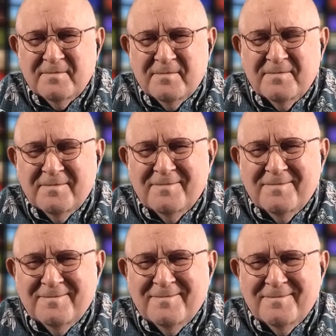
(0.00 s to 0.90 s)

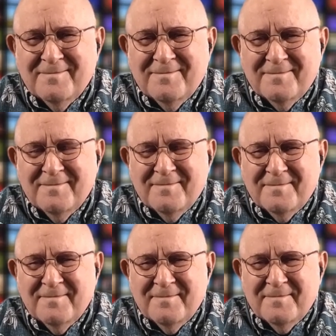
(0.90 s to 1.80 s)

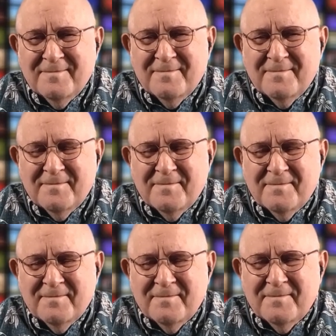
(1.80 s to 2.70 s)

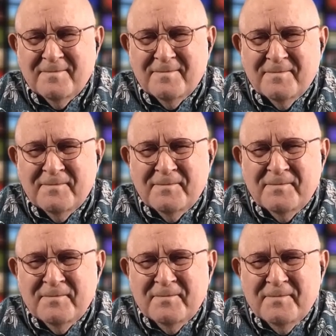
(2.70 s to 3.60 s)

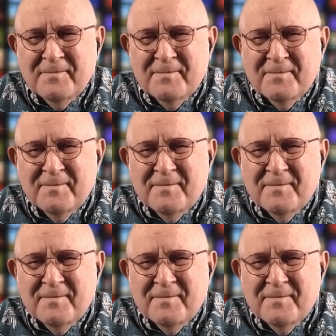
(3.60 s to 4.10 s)
This person isn't speaking.